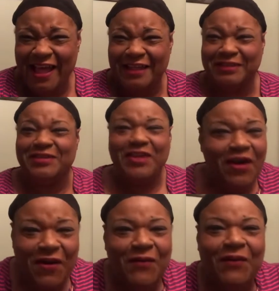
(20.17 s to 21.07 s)
I
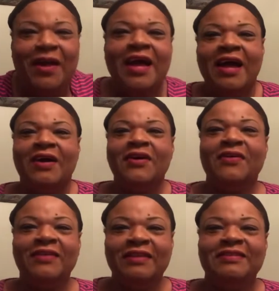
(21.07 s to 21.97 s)
know.
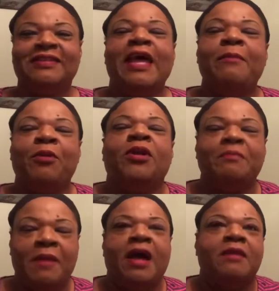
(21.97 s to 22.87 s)
Oh, that's the sad part
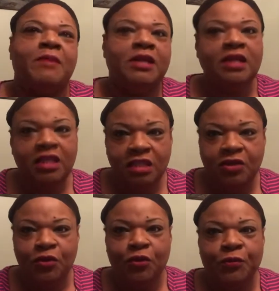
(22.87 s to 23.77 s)
about it. But
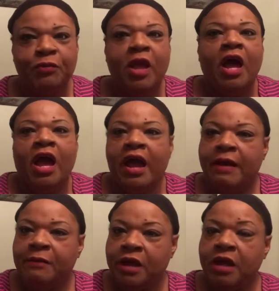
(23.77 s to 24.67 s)
anywho,
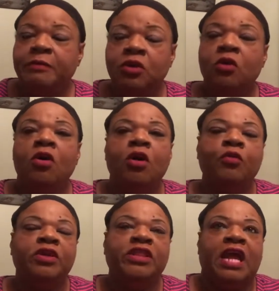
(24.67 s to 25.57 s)
I'm coming
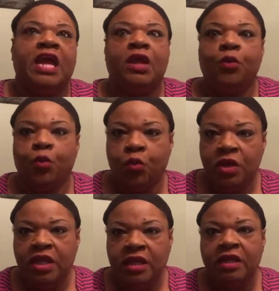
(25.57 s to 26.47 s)
on with a
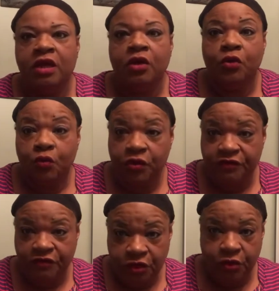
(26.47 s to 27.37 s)
wig
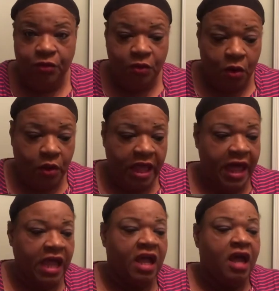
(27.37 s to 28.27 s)
review.
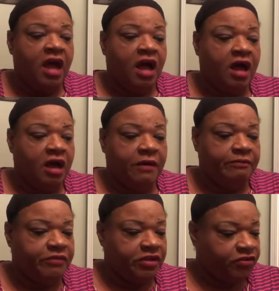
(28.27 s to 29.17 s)
Okay,
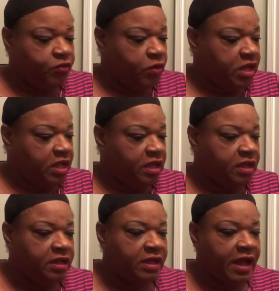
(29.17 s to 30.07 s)
this
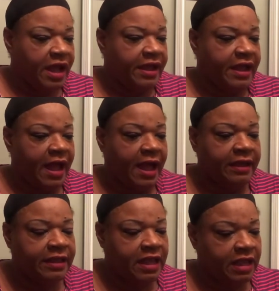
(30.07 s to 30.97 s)
wig I
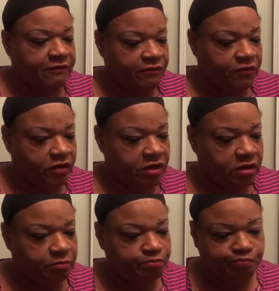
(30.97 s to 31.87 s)
got came
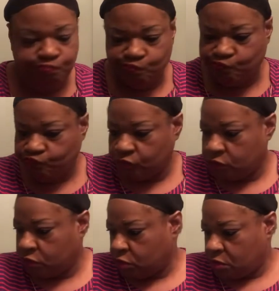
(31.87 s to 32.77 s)
from,
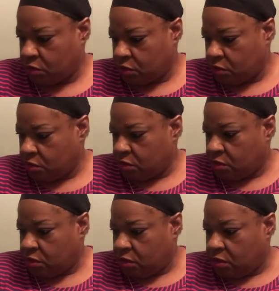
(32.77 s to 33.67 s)

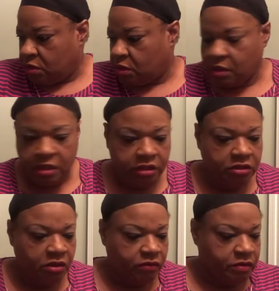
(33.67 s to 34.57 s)
I
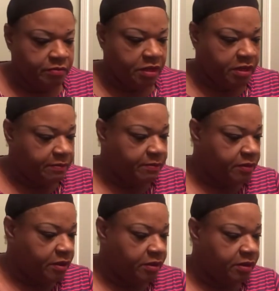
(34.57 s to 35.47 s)
don't remember,